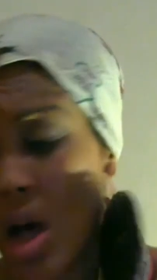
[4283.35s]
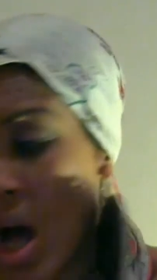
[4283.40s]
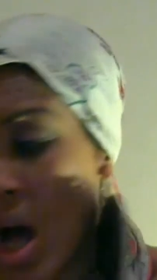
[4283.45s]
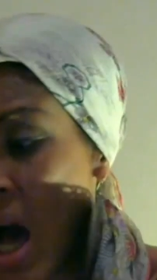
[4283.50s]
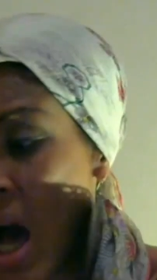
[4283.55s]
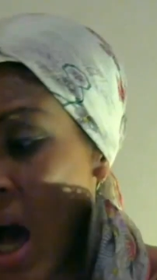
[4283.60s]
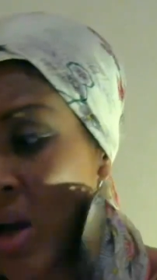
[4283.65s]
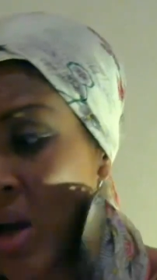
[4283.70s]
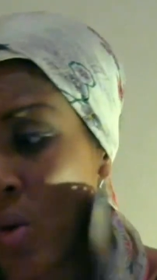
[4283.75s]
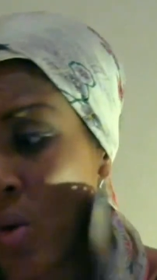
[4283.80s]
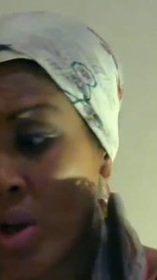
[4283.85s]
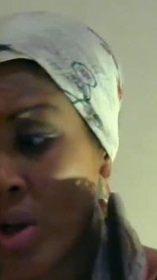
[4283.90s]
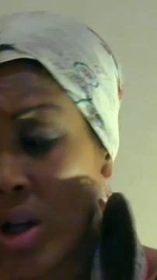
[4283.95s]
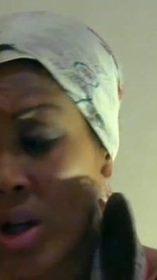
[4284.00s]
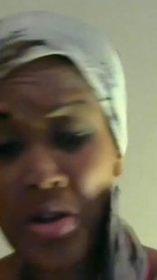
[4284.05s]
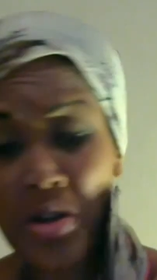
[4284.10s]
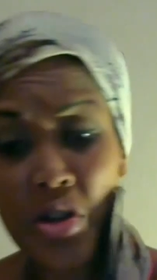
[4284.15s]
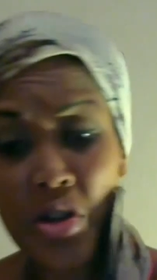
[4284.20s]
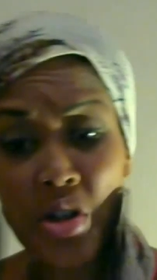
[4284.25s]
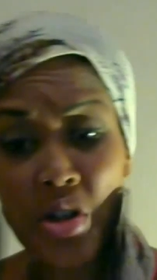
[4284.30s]
I don't want to
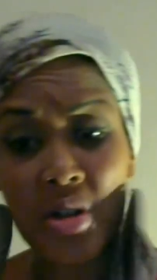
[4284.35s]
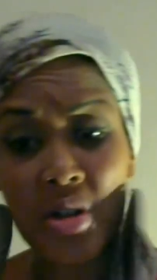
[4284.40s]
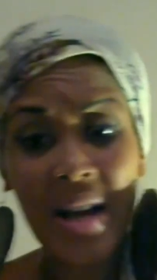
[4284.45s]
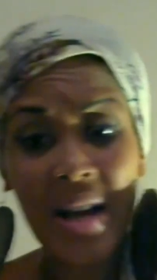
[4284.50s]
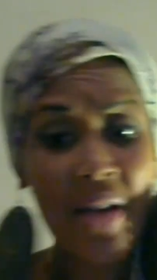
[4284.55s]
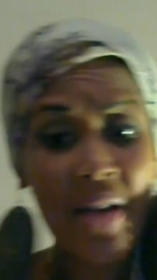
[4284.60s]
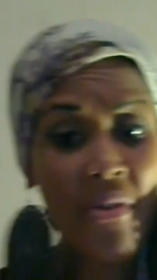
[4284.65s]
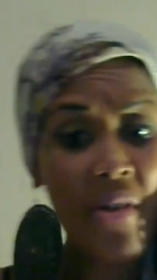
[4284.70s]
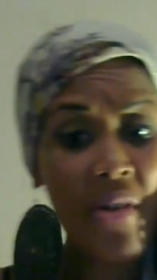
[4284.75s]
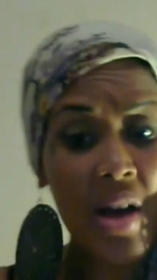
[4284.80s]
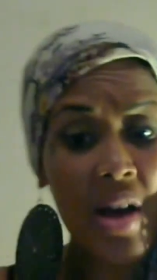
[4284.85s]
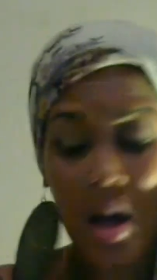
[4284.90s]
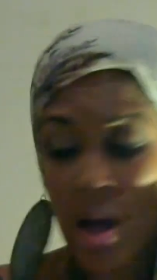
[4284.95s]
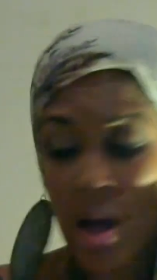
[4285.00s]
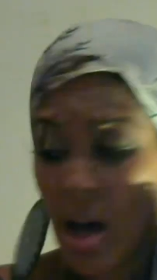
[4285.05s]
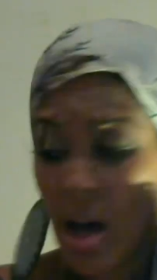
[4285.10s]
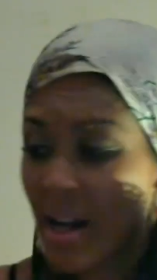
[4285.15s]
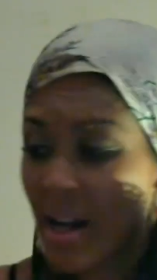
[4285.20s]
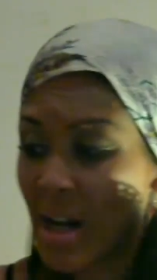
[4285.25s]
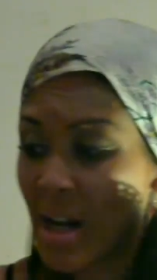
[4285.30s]
hurt your life,
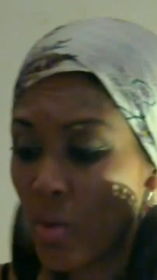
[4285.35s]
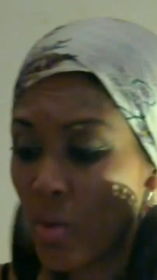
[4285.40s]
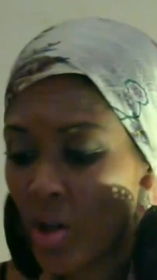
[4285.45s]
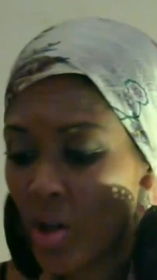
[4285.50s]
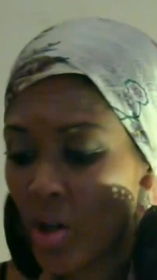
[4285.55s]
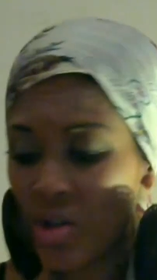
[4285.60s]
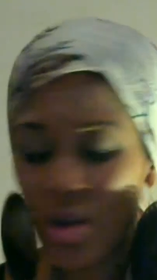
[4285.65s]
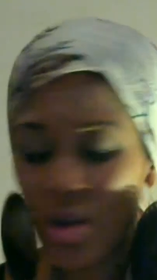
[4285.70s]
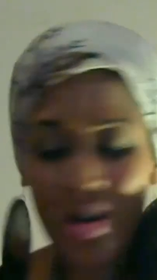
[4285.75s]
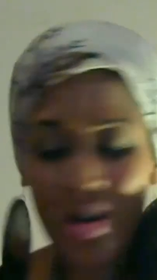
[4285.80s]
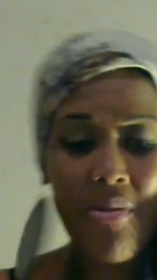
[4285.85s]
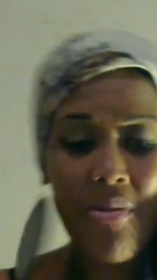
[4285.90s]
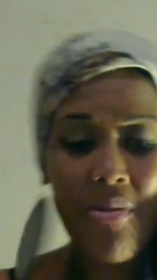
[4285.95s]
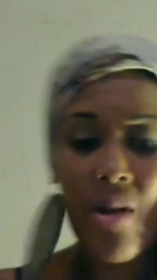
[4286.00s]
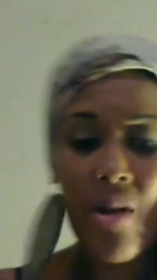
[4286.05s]
and I don't want to hurt your life.